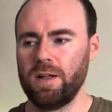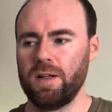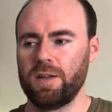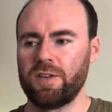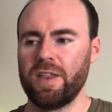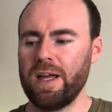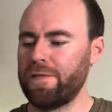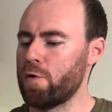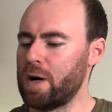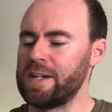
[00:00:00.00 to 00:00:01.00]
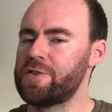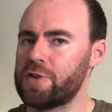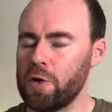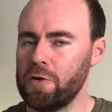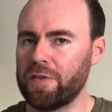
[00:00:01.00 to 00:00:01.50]
So therefore I
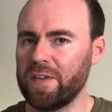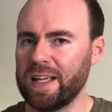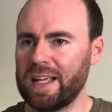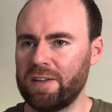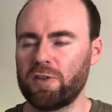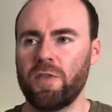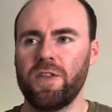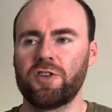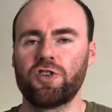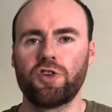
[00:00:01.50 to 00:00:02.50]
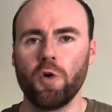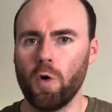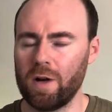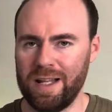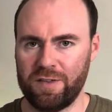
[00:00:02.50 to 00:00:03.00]
do think it's on the
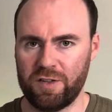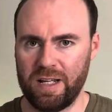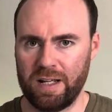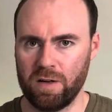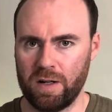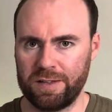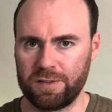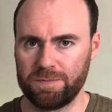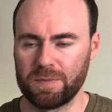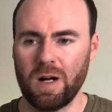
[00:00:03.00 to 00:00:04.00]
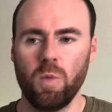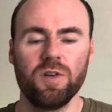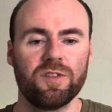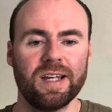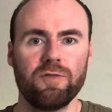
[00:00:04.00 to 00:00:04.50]
shortlist stick, guys. I
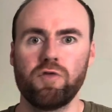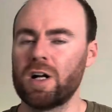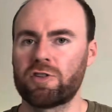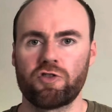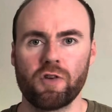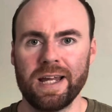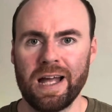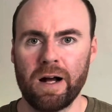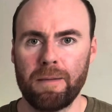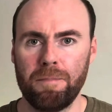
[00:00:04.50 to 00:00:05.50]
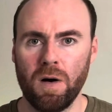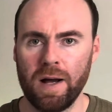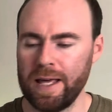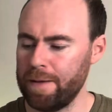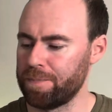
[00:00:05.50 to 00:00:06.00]
wouldn't say rush straight out and buy
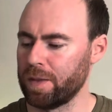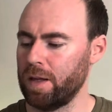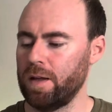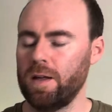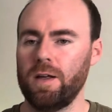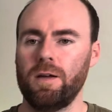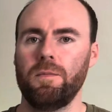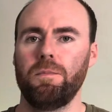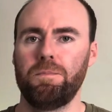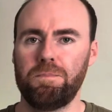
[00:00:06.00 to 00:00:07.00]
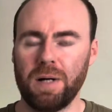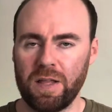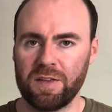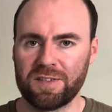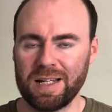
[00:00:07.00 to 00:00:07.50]
it, but at
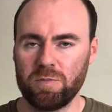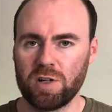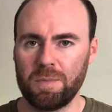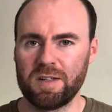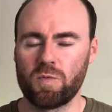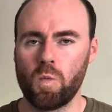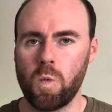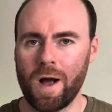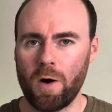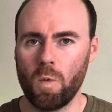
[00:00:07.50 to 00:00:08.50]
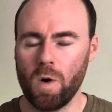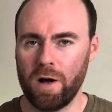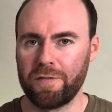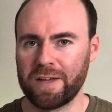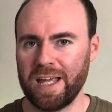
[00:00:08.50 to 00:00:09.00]
the same time it's well
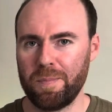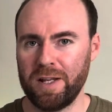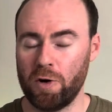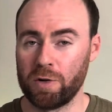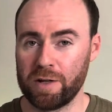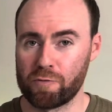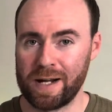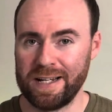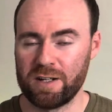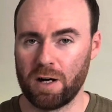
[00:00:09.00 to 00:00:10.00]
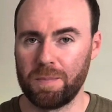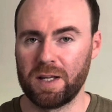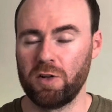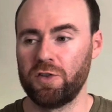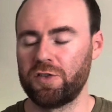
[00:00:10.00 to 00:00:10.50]
worth keeping it on your radar
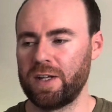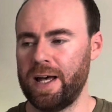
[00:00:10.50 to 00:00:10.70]
because